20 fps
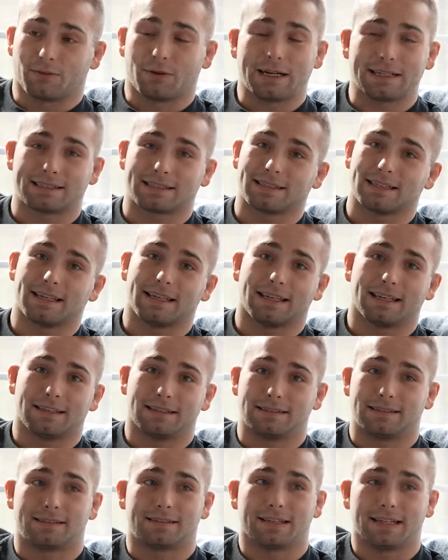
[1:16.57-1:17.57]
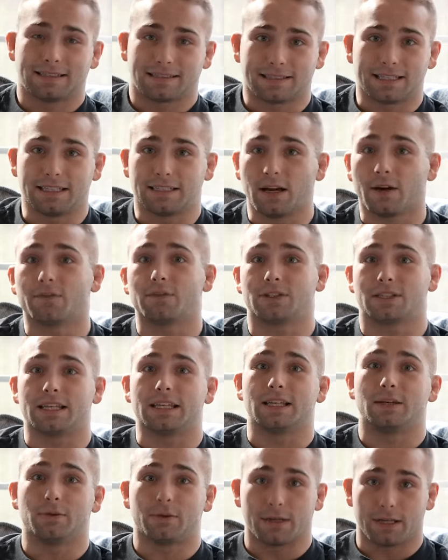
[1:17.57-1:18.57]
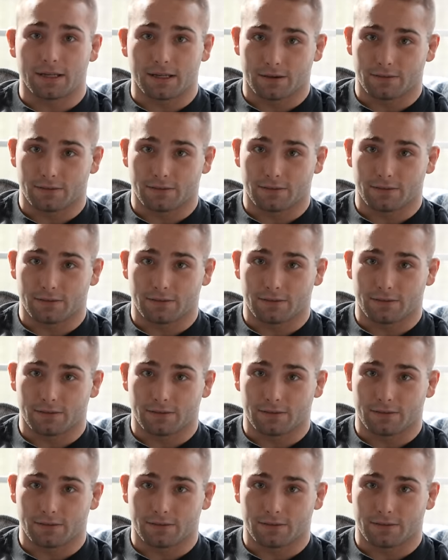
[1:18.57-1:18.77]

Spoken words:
wrestling is, it's the toughest thing you can do.